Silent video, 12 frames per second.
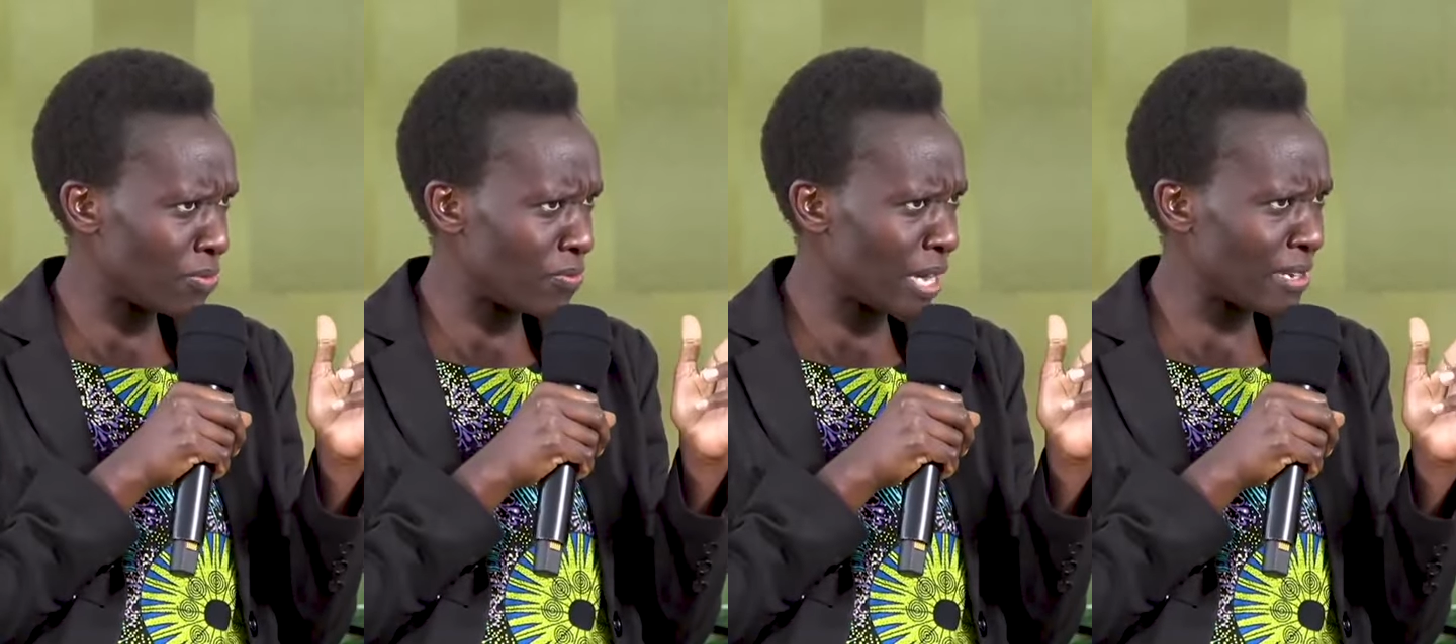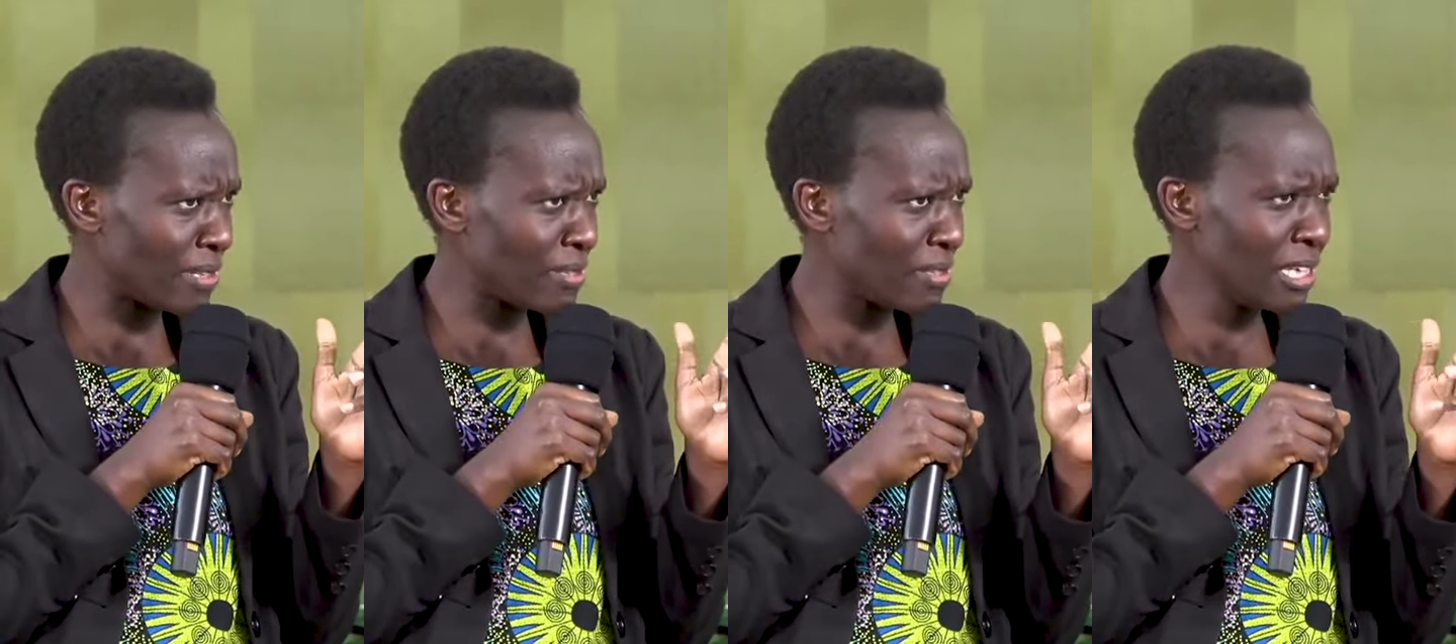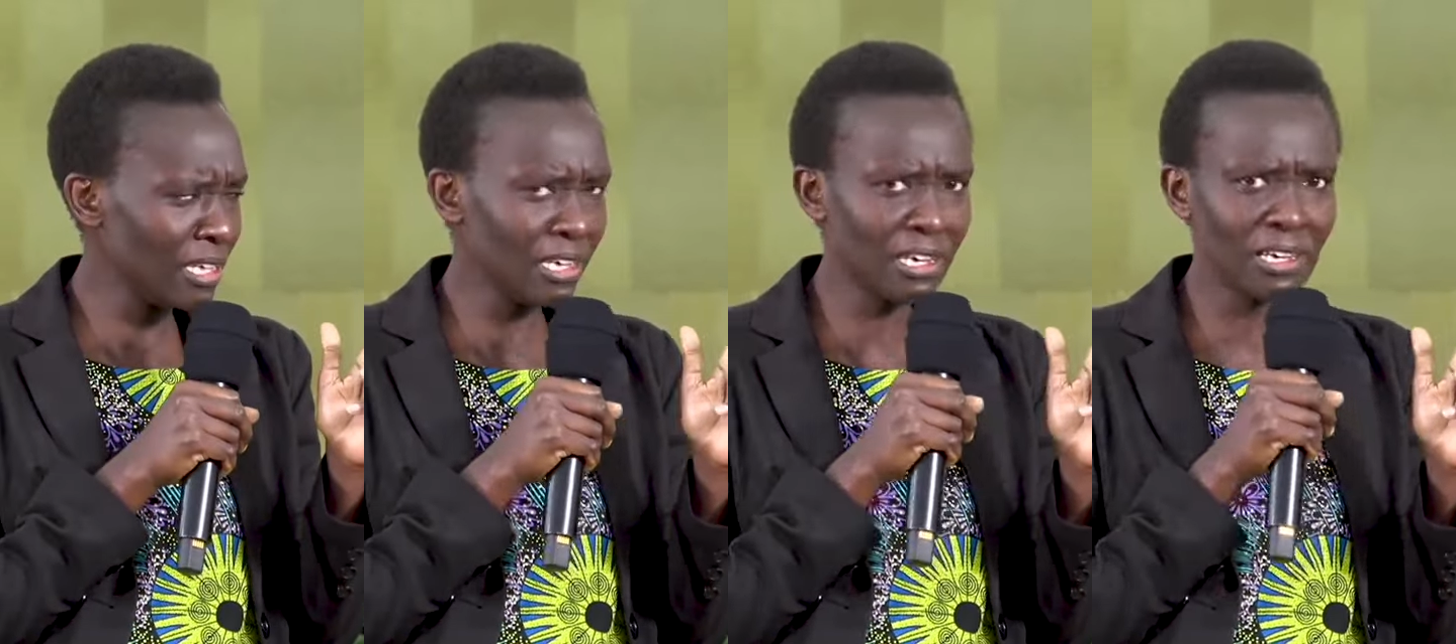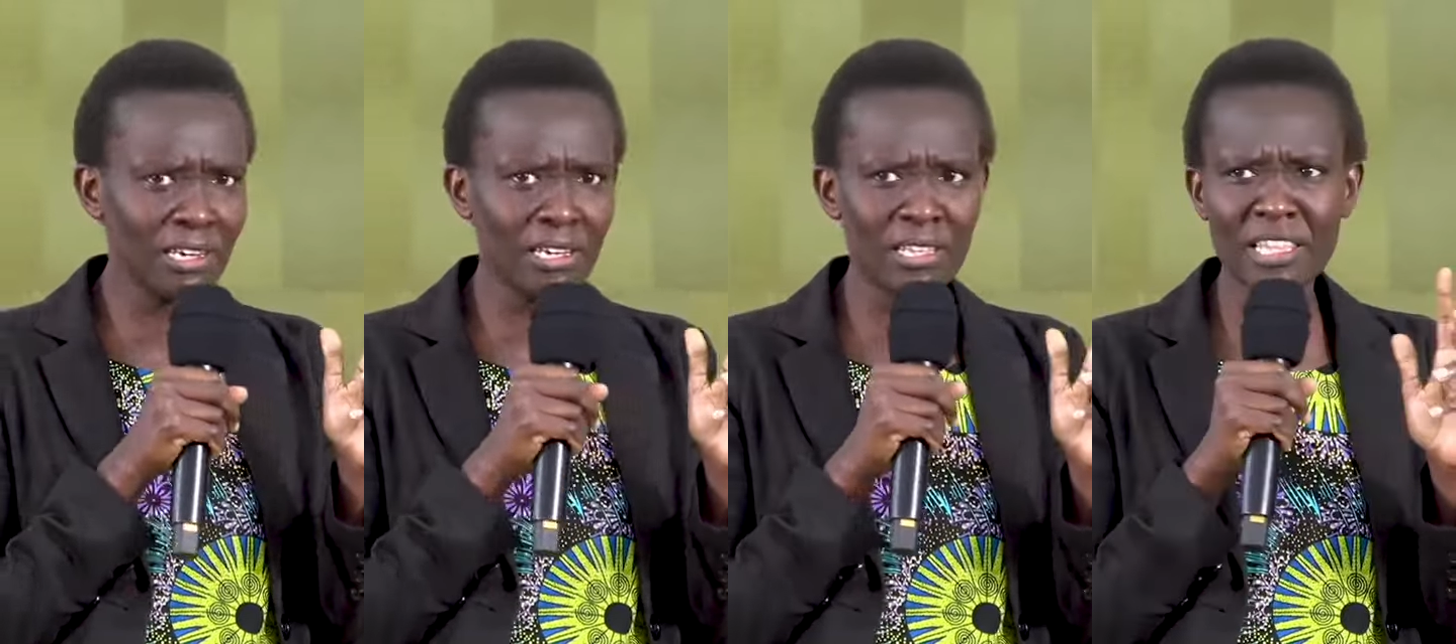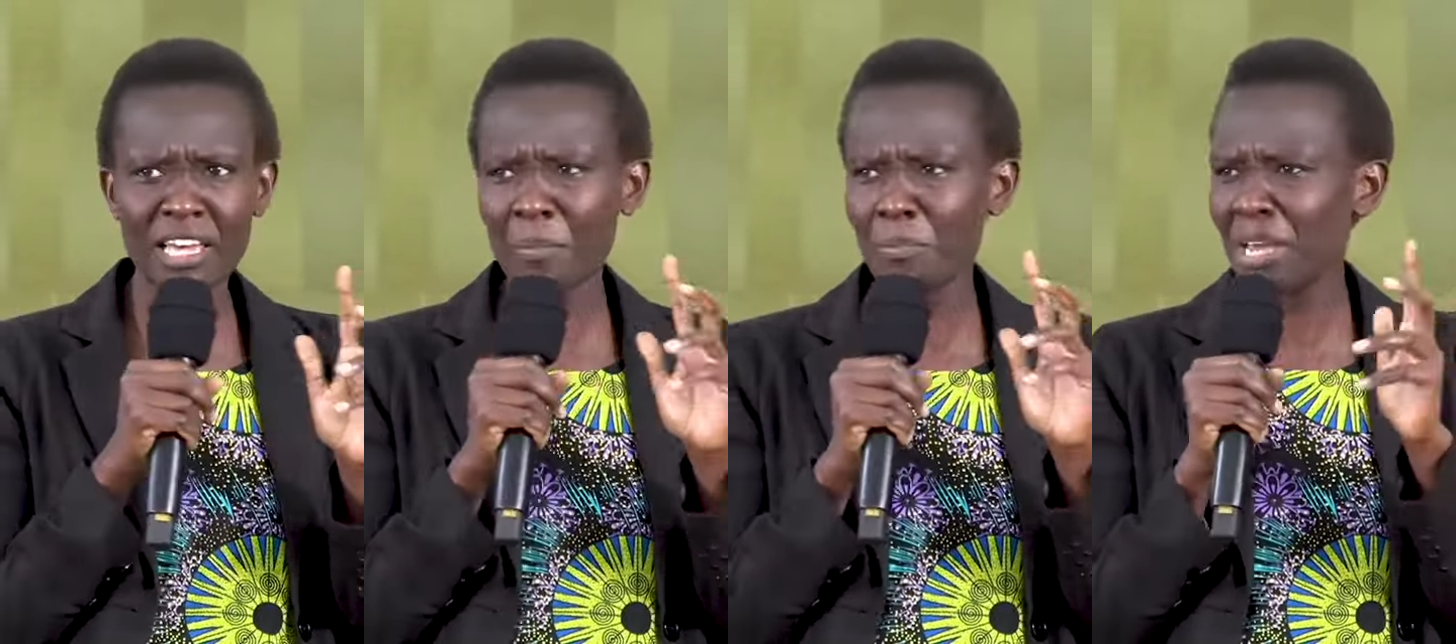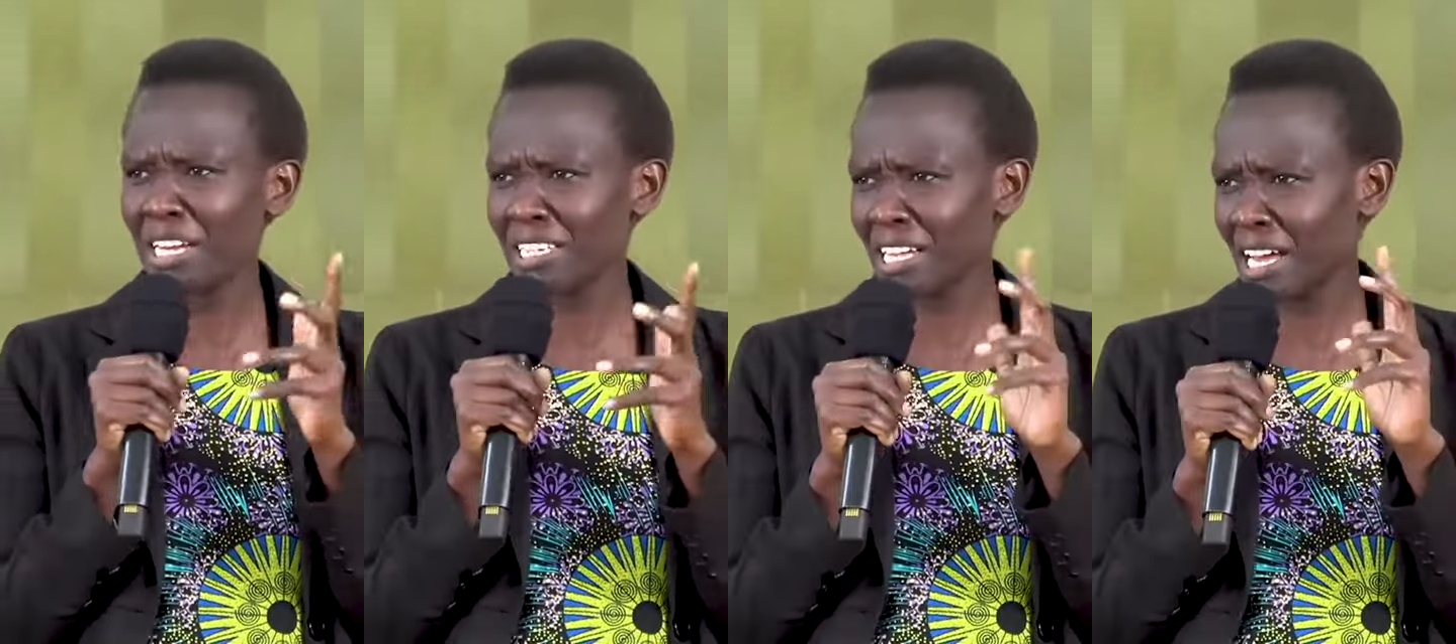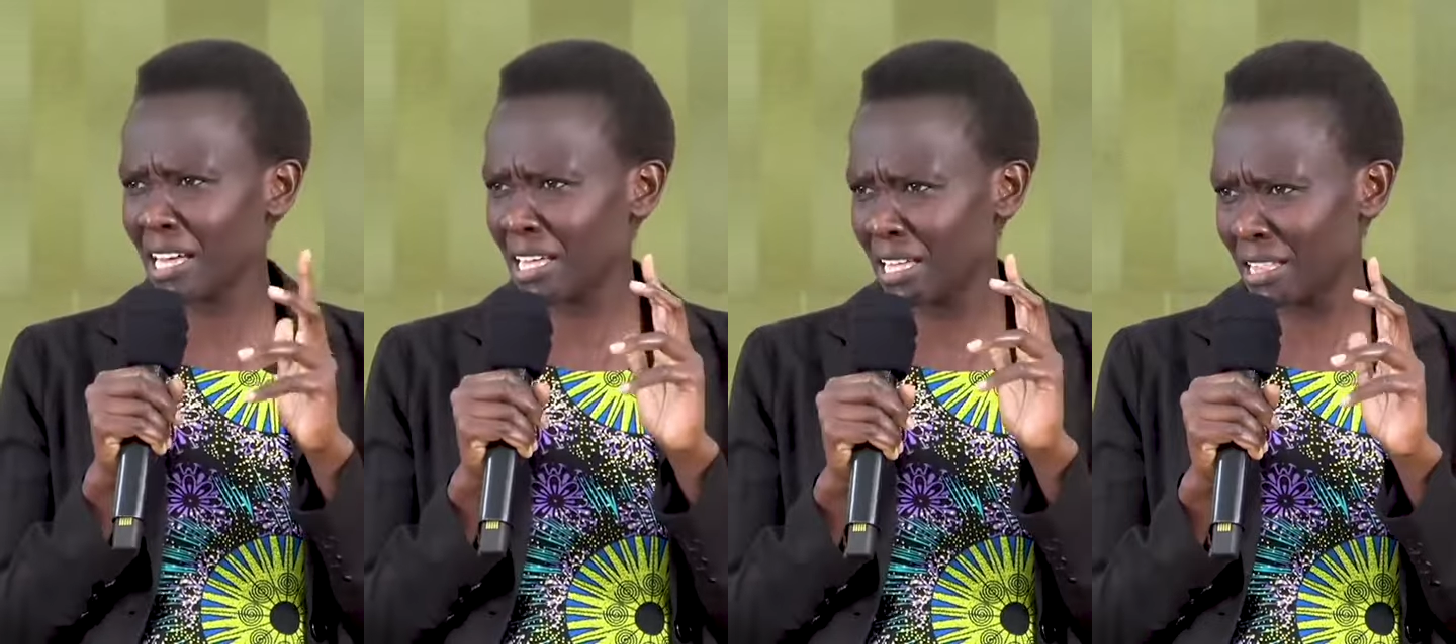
that think they are better